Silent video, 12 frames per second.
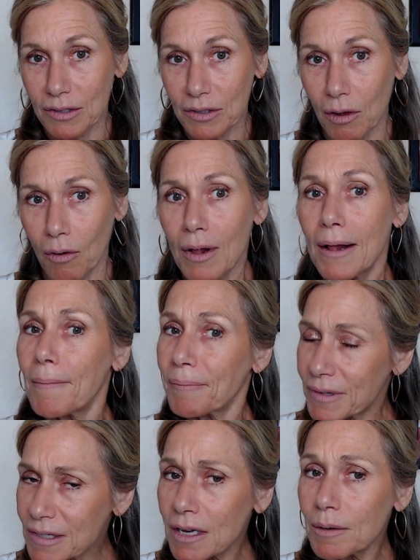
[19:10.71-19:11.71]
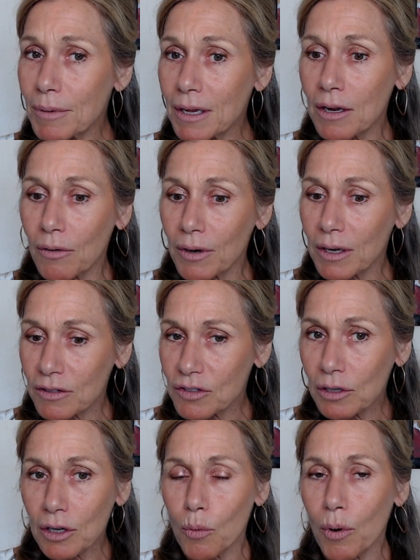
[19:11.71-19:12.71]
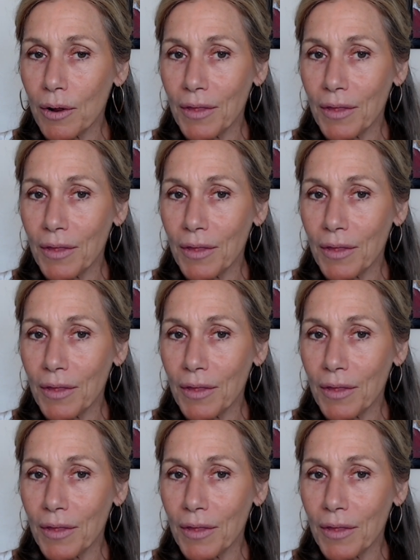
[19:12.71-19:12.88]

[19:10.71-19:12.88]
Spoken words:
So it's going to be, and so look where